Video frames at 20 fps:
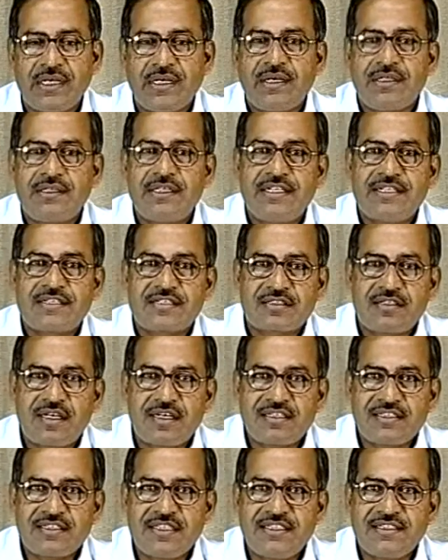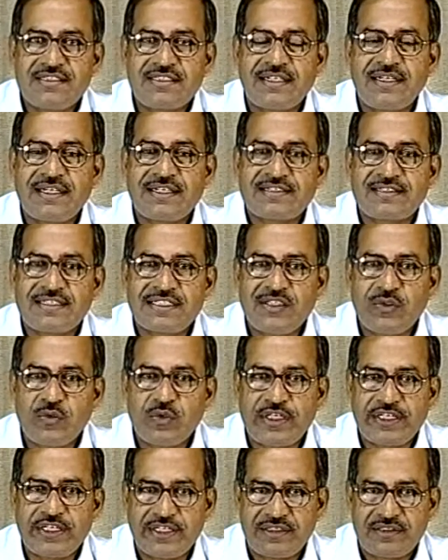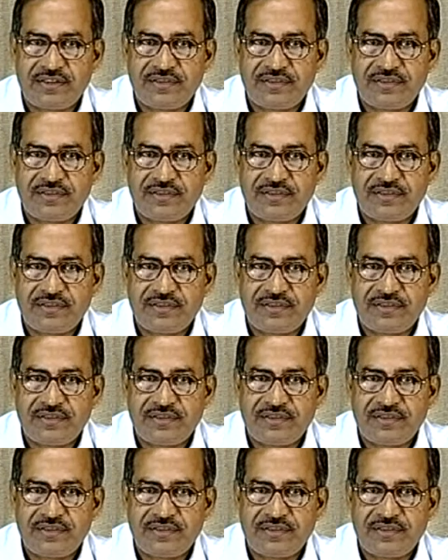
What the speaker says: the instructions are executed,